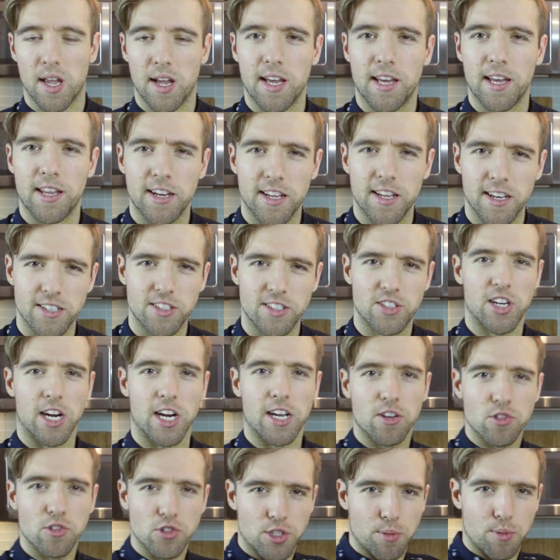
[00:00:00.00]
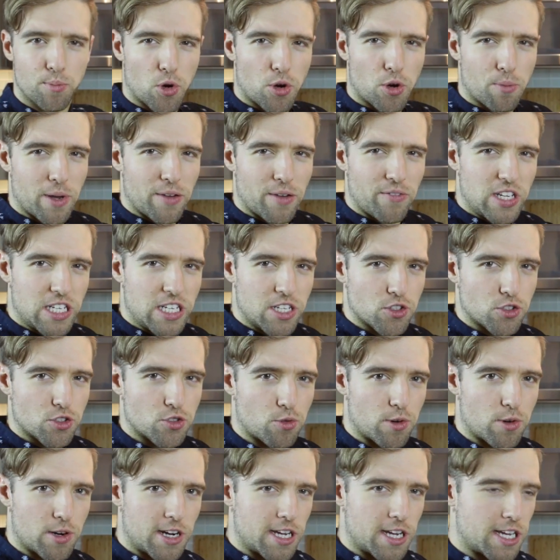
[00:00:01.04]
And uh, check out some more of my videos
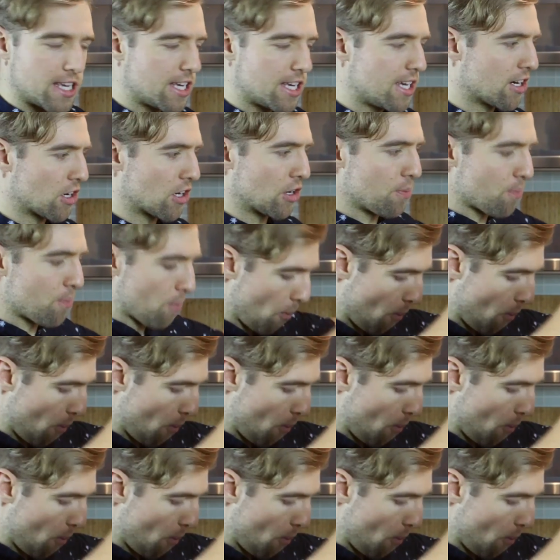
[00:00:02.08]
right here.